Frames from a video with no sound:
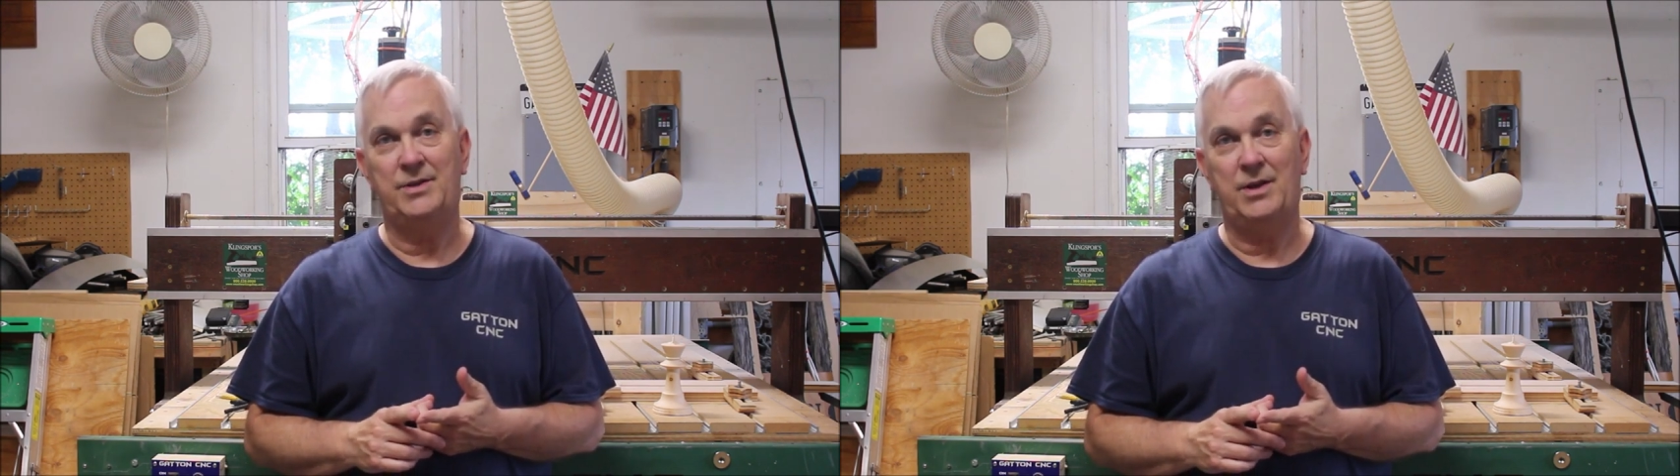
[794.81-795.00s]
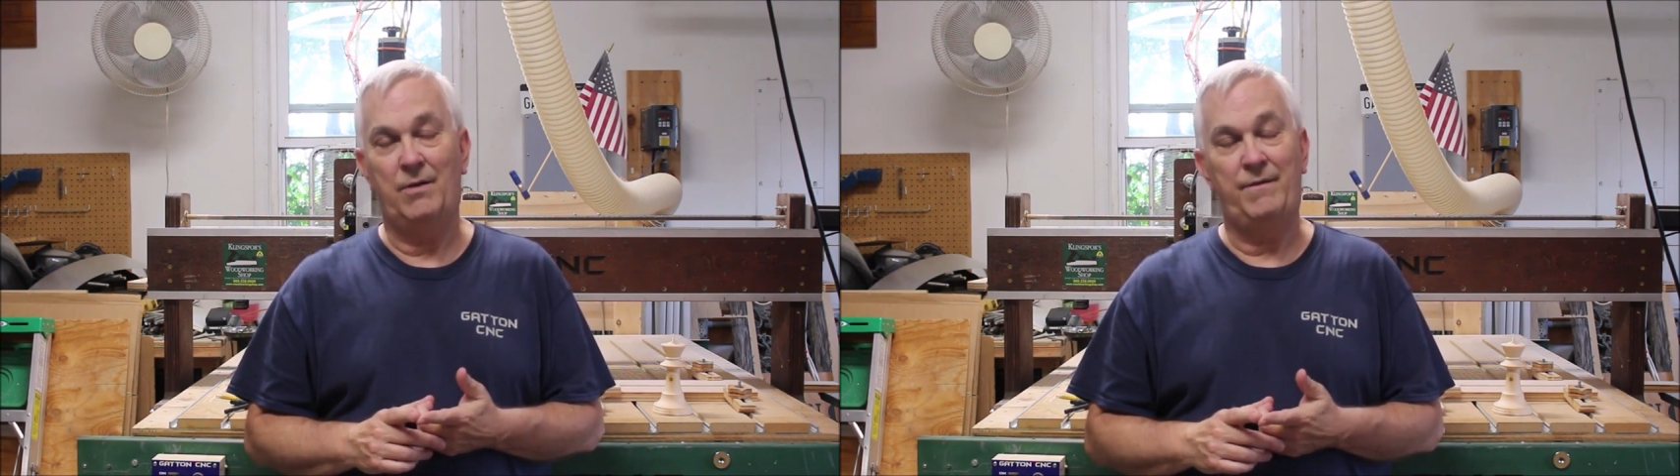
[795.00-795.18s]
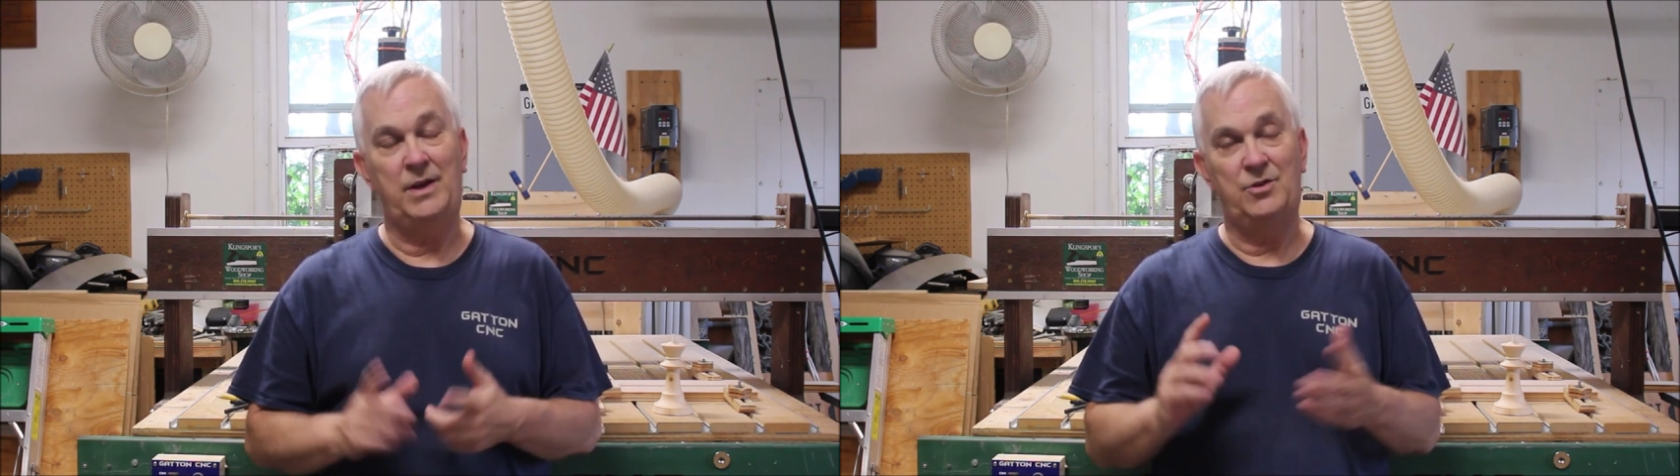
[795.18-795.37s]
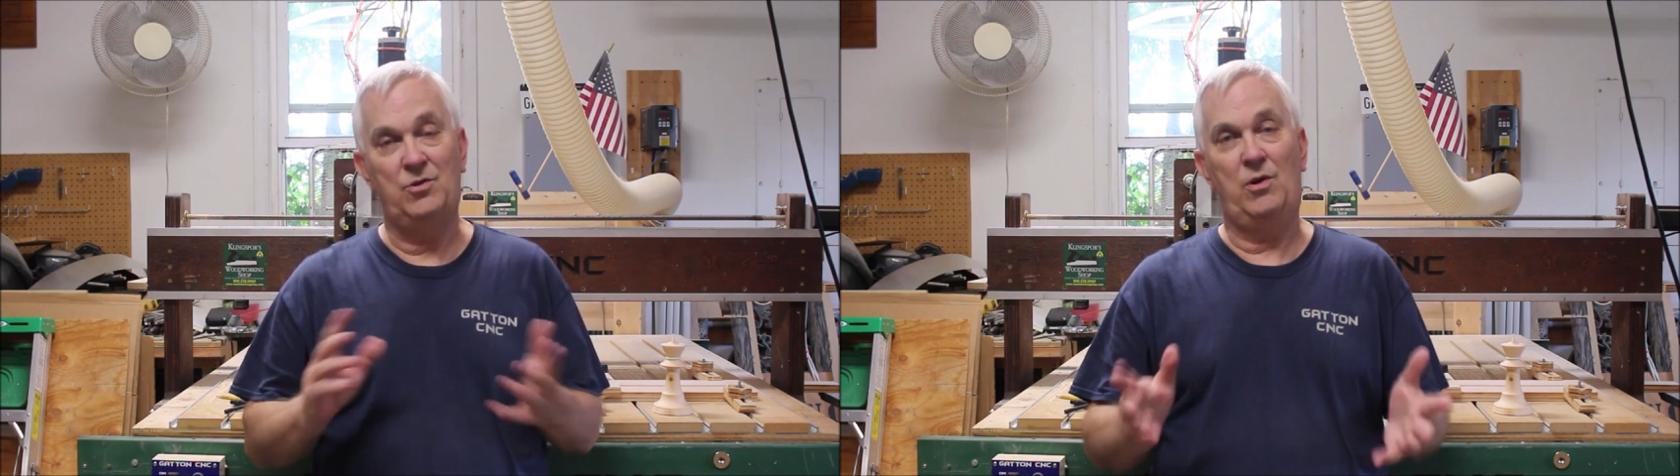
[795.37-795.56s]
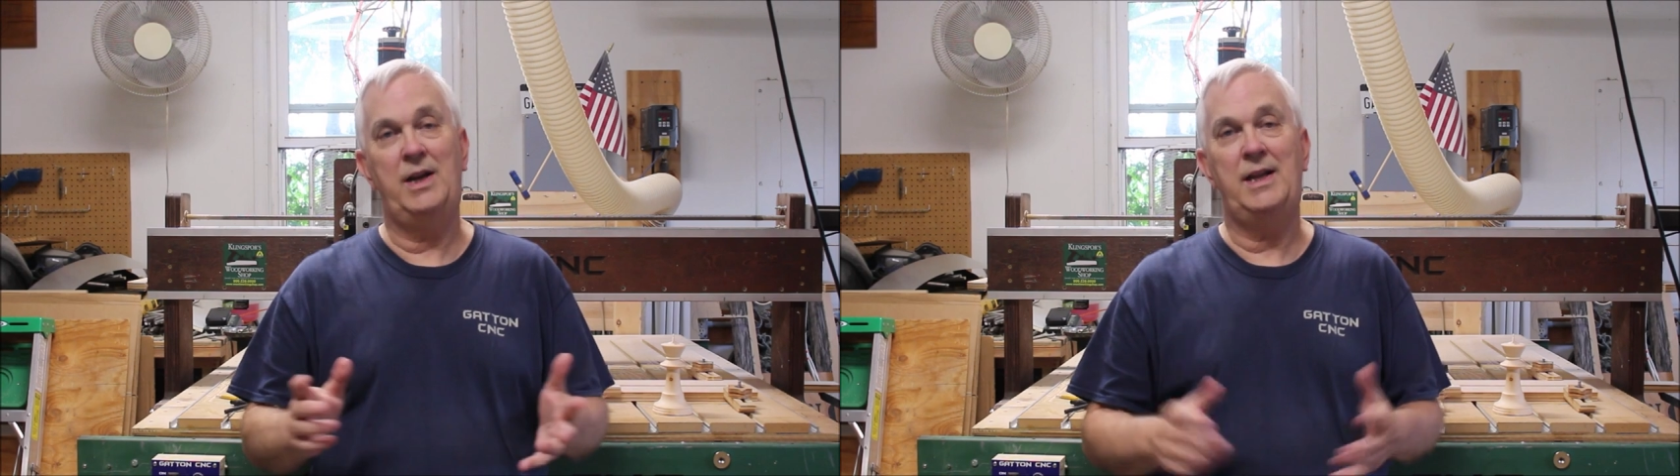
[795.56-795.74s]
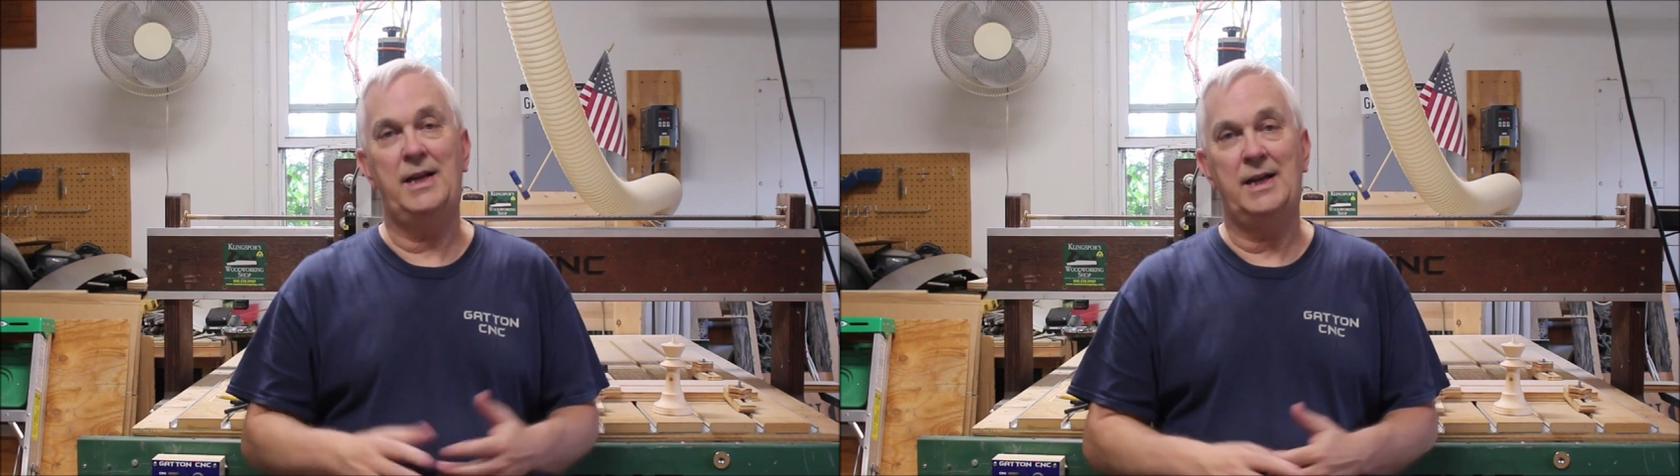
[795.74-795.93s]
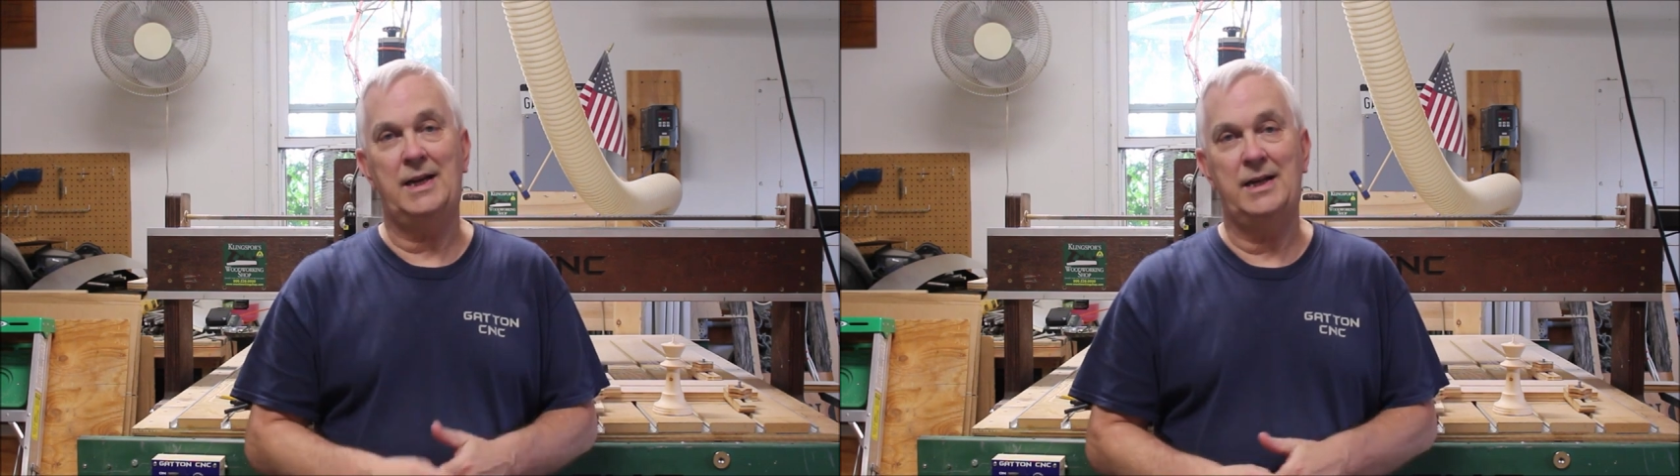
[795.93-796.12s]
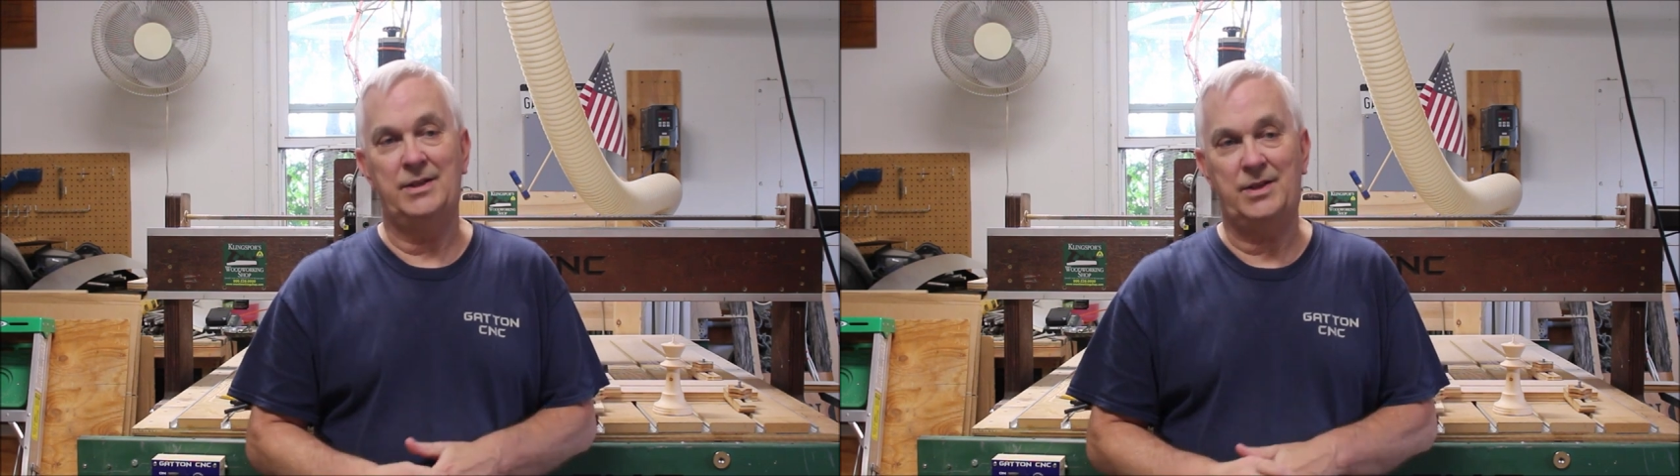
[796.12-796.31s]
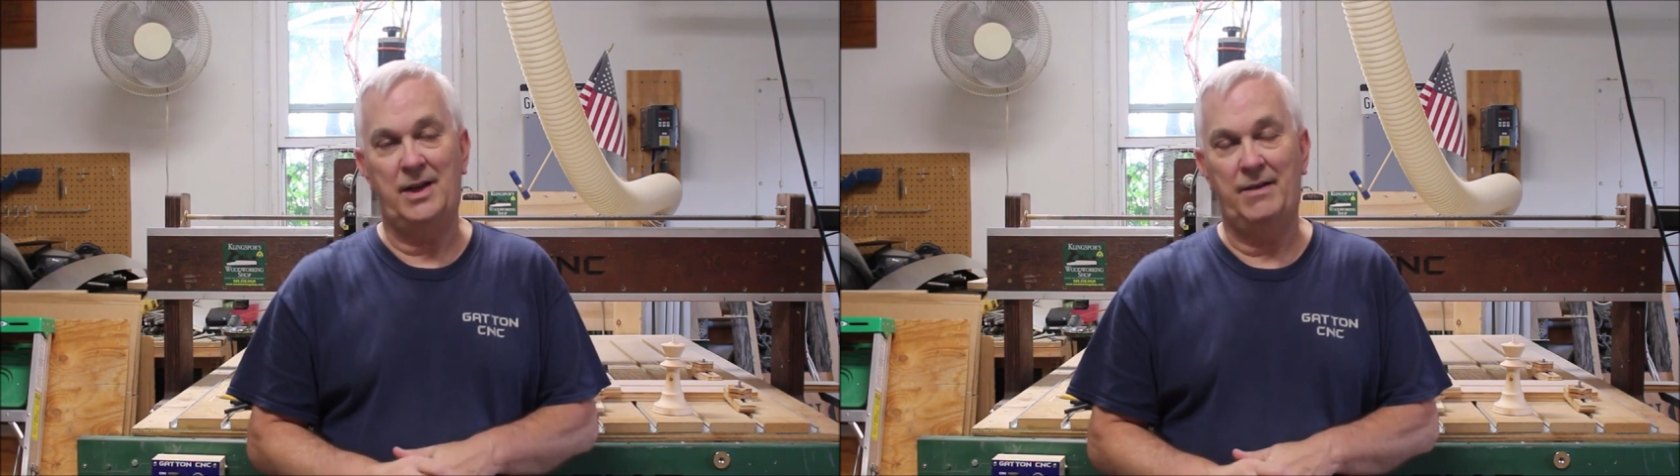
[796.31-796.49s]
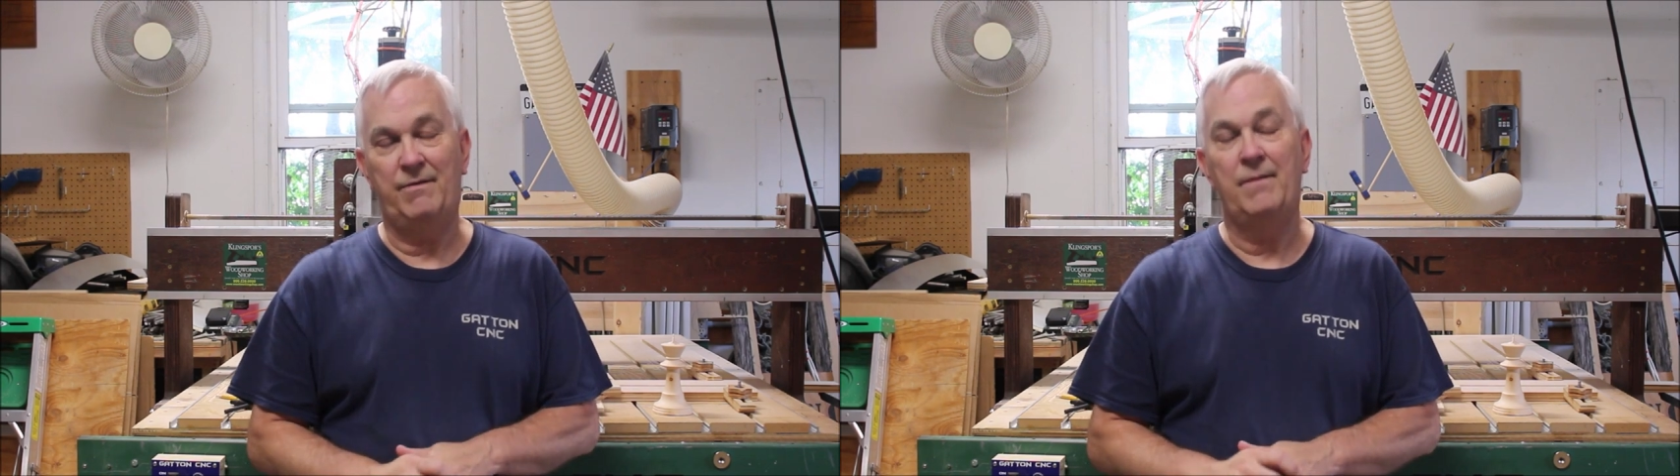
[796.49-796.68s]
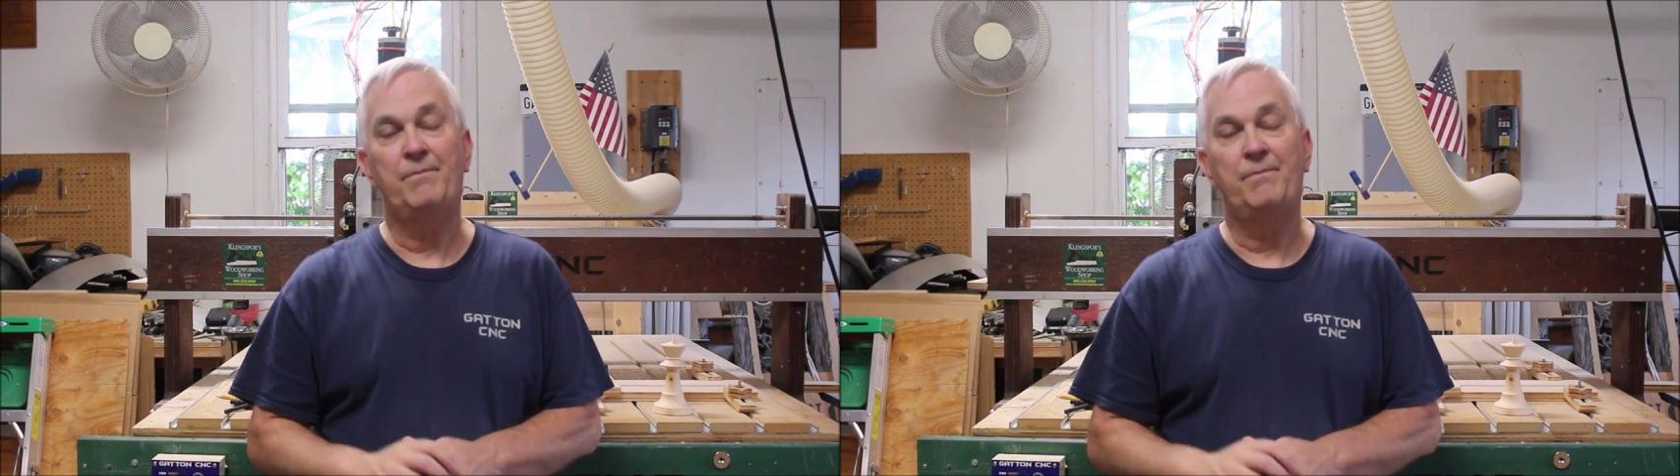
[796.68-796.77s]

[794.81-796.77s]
So if you enjoy any of that kind of stuff,